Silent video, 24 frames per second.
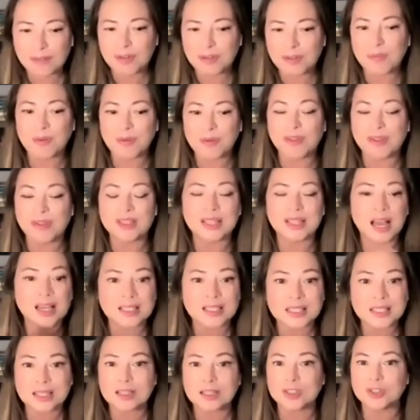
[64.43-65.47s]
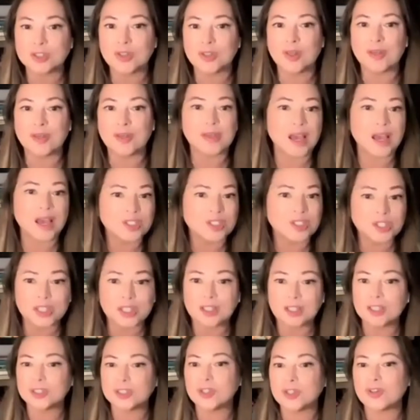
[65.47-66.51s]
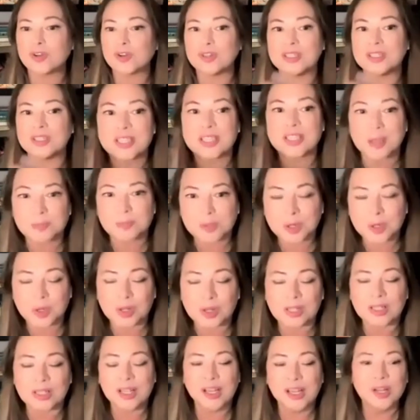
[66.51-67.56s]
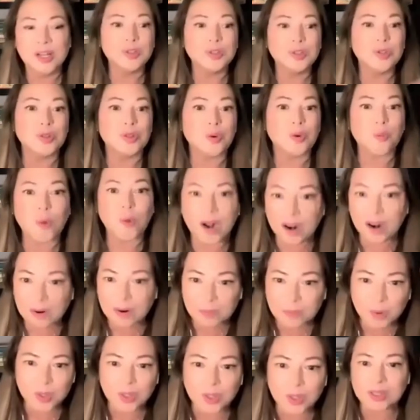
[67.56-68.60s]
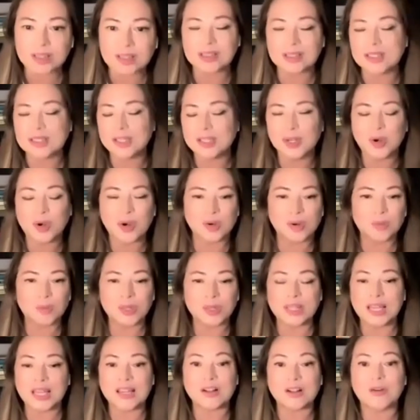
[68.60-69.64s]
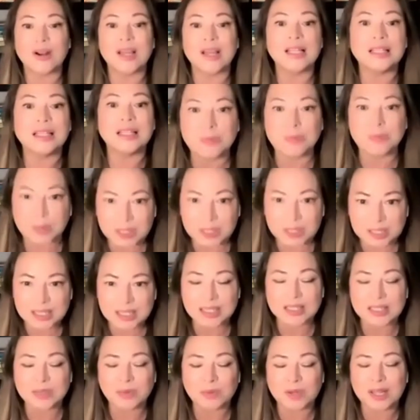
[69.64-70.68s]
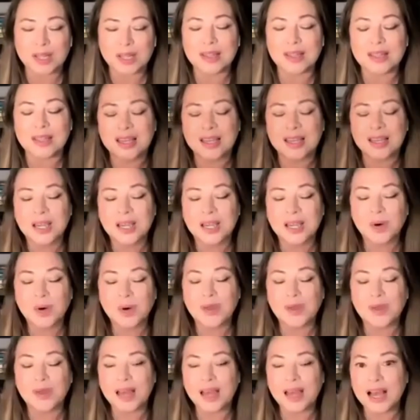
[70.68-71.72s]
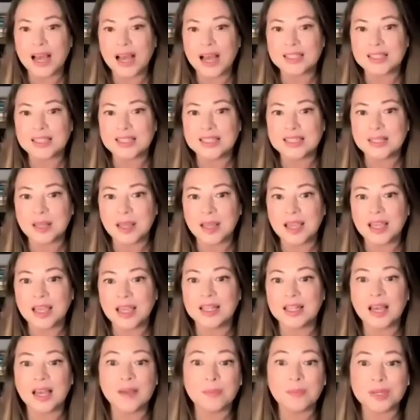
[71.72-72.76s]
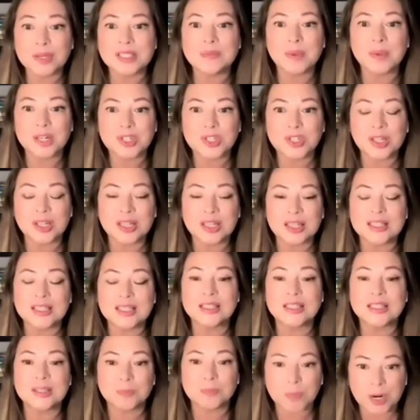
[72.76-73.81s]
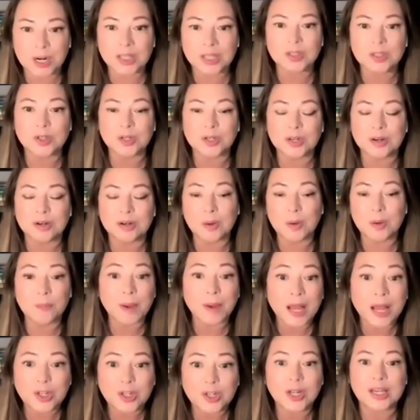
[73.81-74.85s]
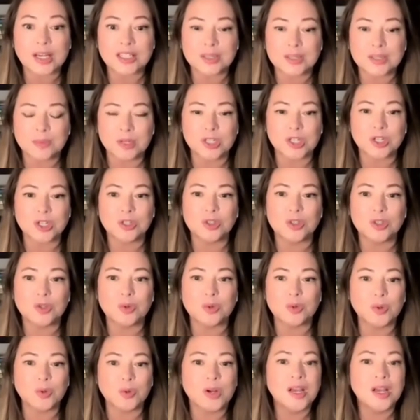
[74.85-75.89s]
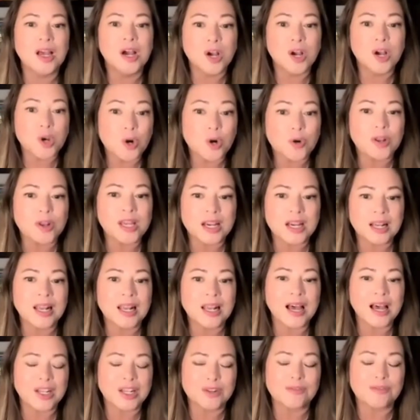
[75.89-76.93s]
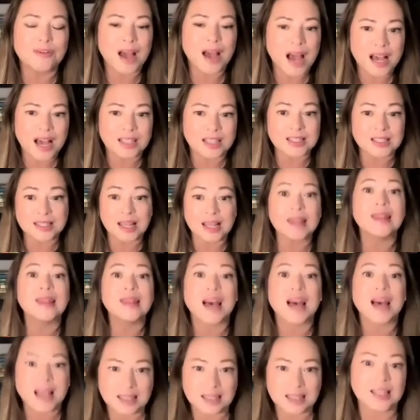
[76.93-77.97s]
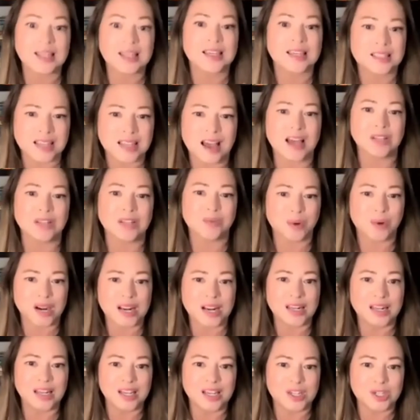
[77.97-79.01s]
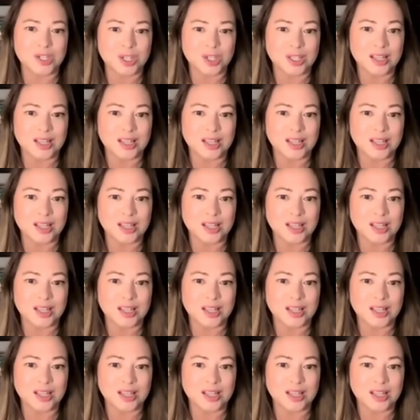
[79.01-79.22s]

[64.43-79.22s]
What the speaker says: from the fantastical to the theatrical to the conceptual to the wearable. So, we take great liberties with hats. So, and I must mention that this is a companion exhibition to Korea, a land of hats. Right. And that is a hat-wearing nation.